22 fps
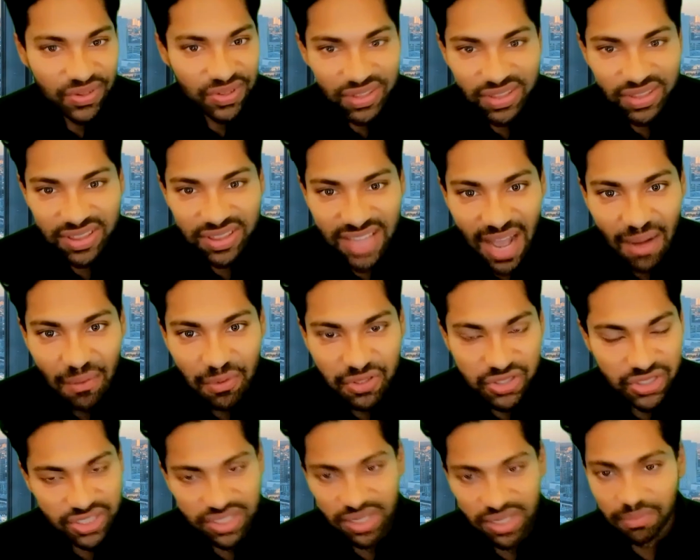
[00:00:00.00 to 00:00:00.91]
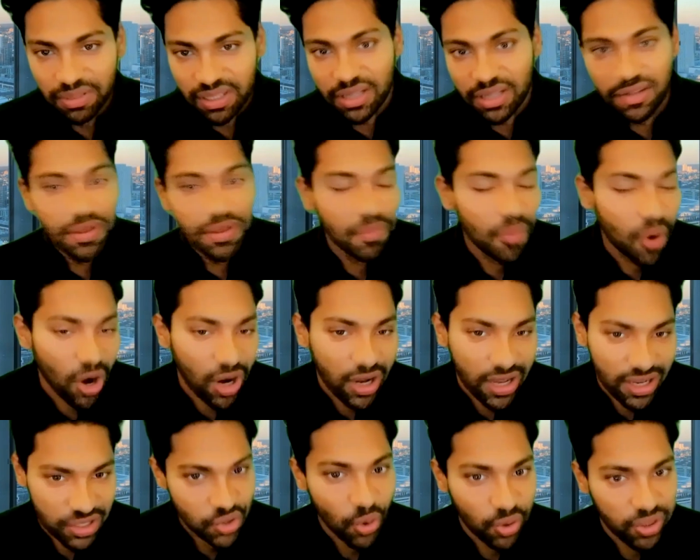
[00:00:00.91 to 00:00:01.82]
that was just something that the
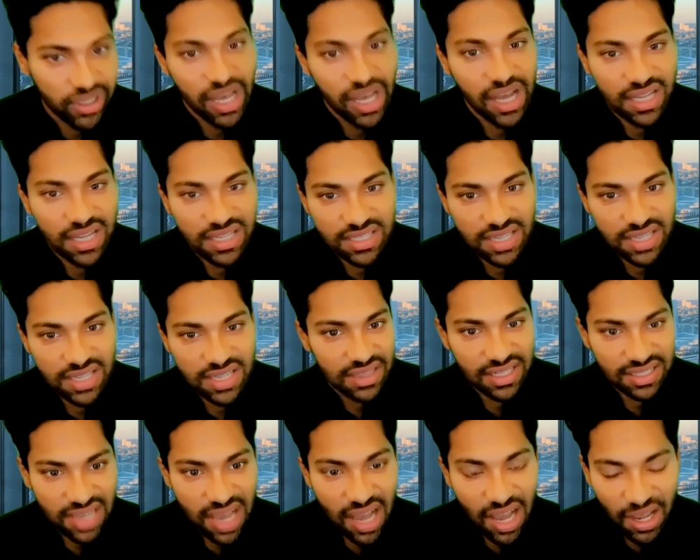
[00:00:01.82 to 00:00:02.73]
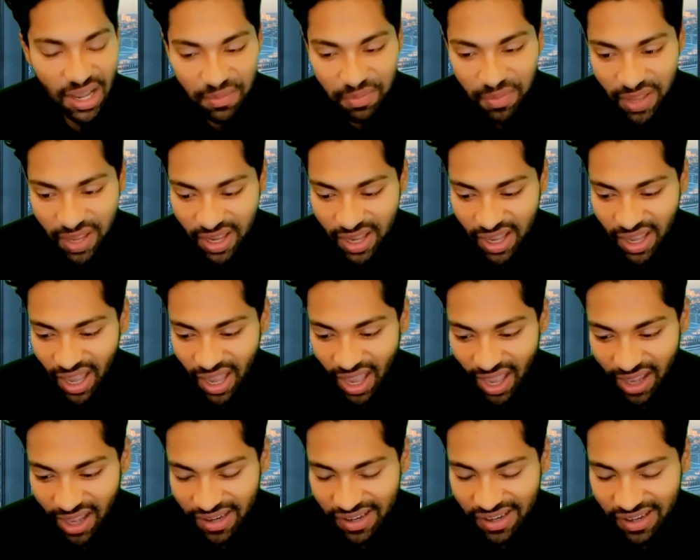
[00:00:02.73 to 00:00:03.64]
market told us at that time.
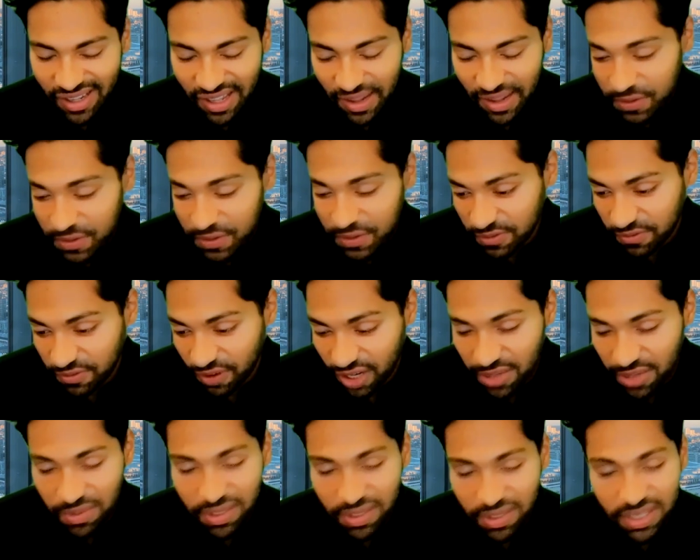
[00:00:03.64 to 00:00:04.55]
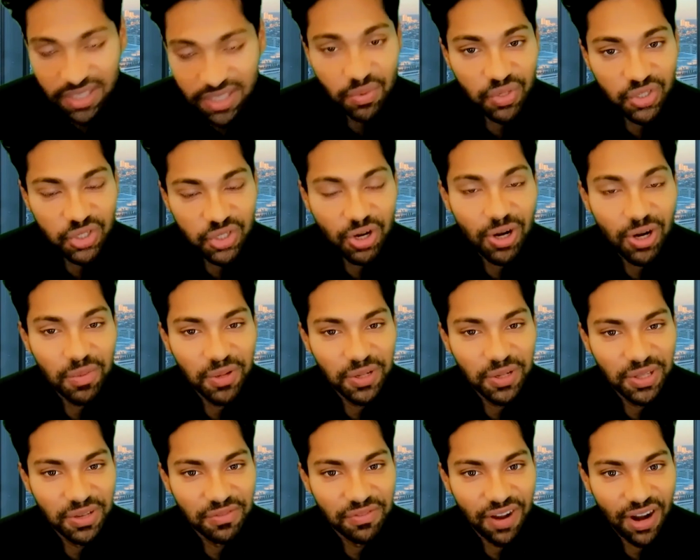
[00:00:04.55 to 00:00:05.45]
And it's funny because when we started
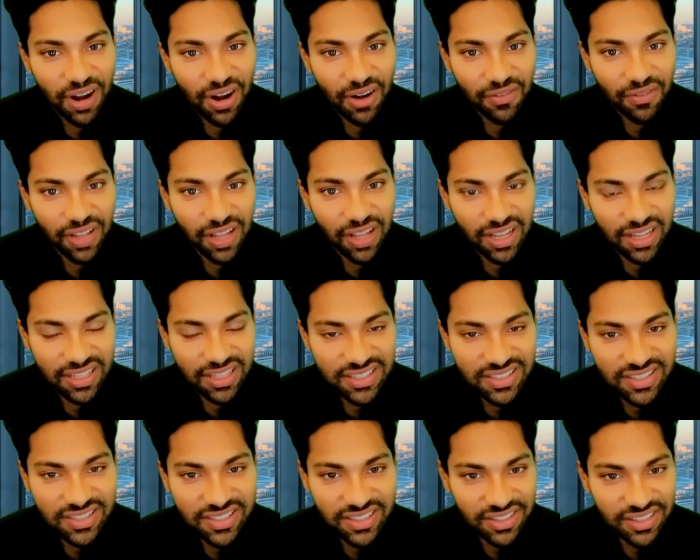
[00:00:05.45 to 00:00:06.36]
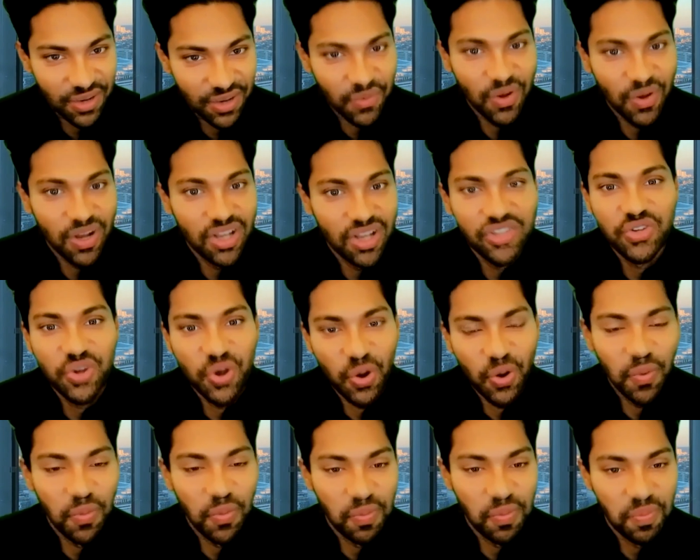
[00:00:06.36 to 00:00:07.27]
building Fireflies, there was
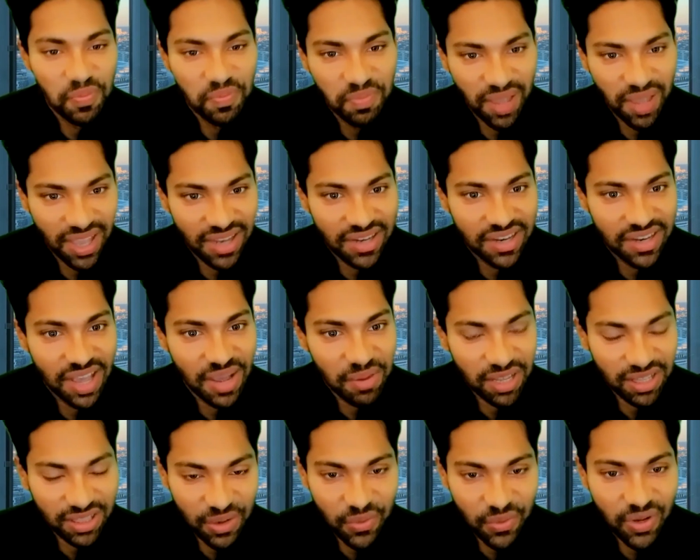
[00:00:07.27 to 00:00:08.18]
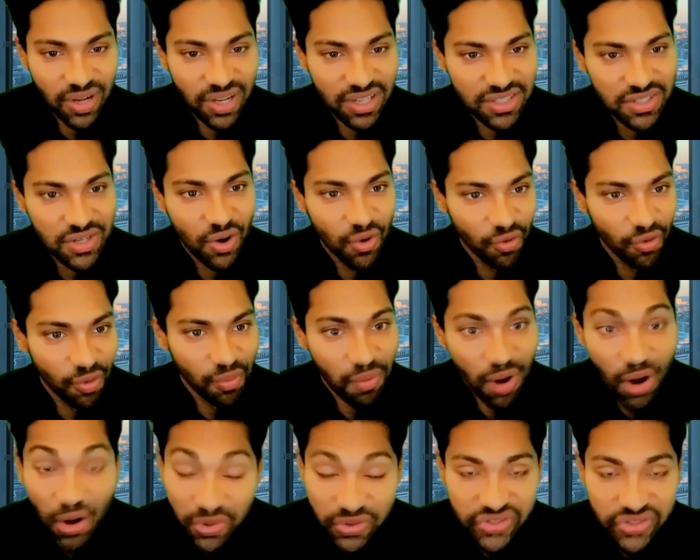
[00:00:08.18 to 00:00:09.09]
no pandemic, there was no
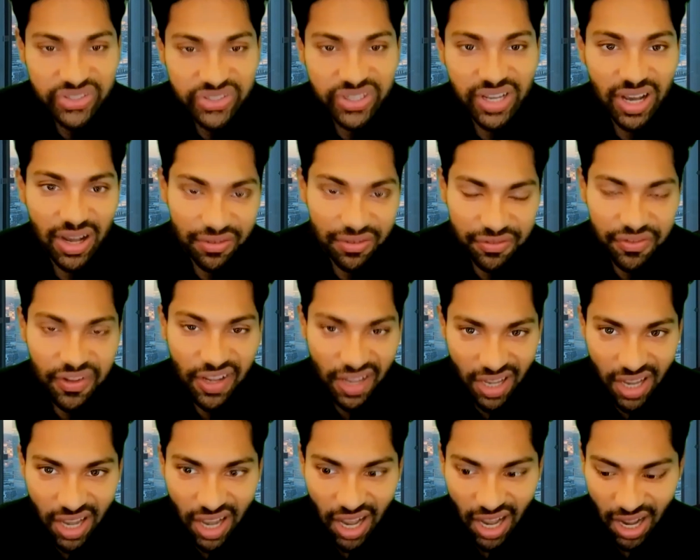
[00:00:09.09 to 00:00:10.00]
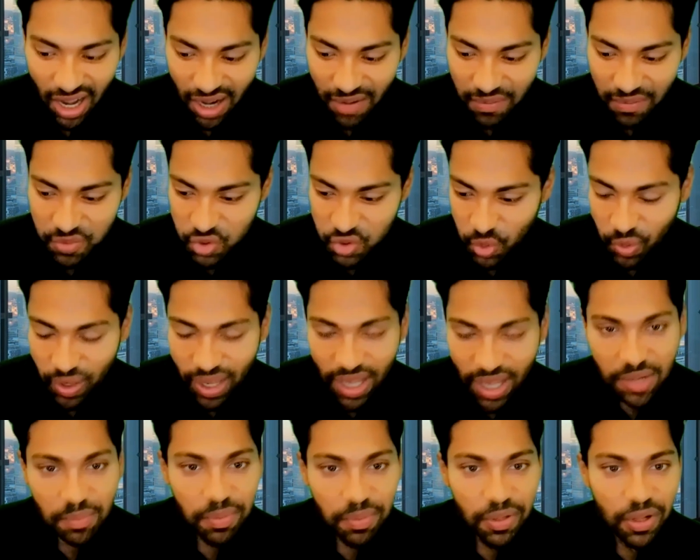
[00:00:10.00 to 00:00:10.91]
remote stuff. So we had
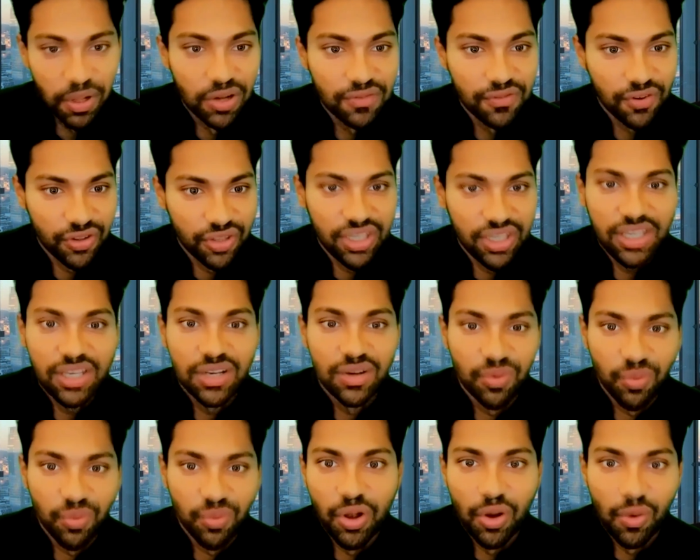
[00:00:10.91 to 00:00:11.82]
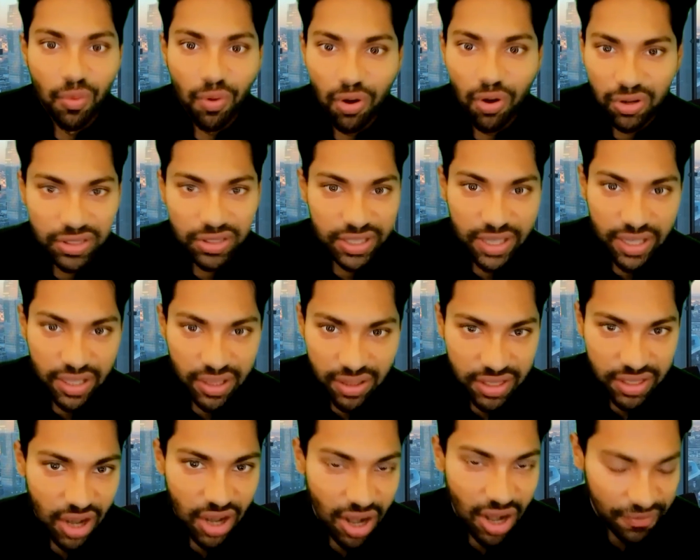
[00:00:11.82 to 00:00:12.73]
to build for the real world,
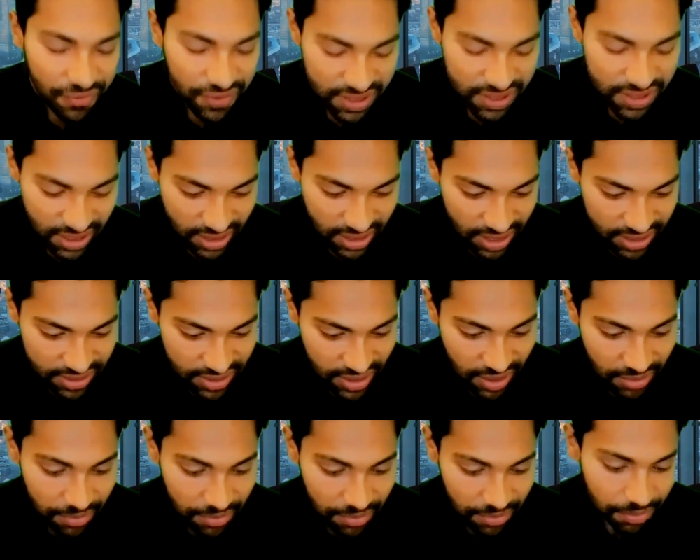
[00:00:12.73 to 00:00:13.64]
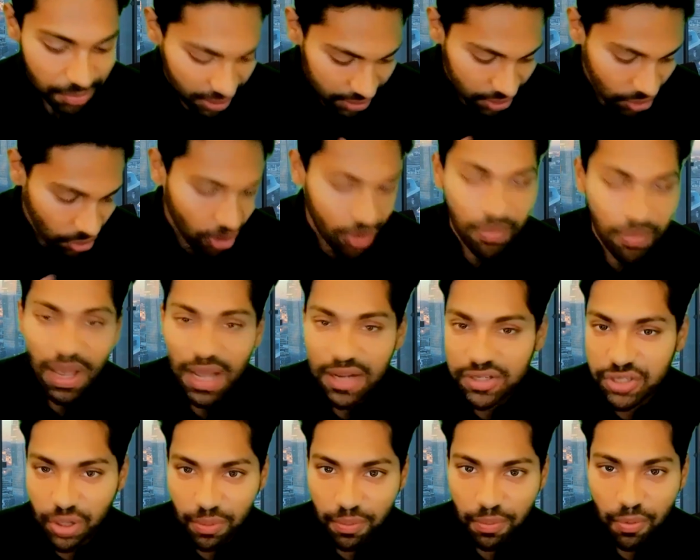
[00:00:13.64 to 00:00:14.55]
the office at that time. But going back to
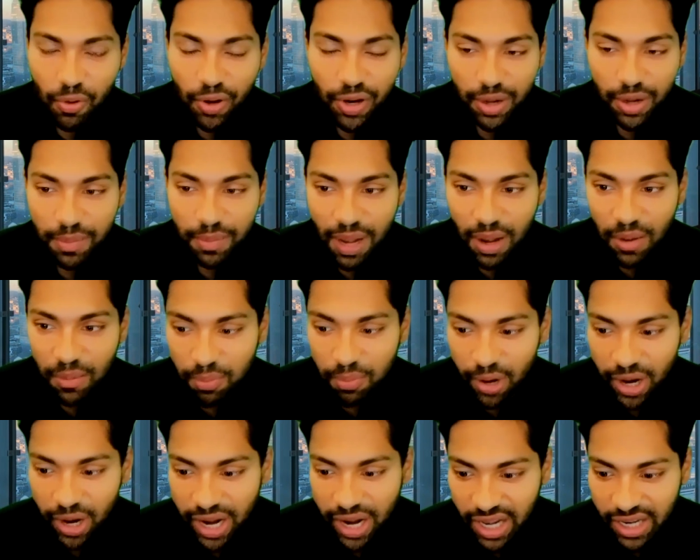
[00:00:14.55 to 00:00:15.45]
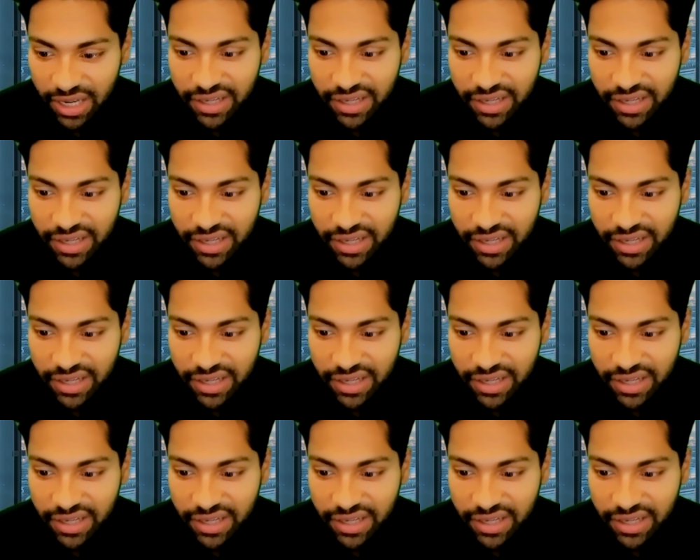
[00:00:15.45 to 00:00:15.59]
your point about brand,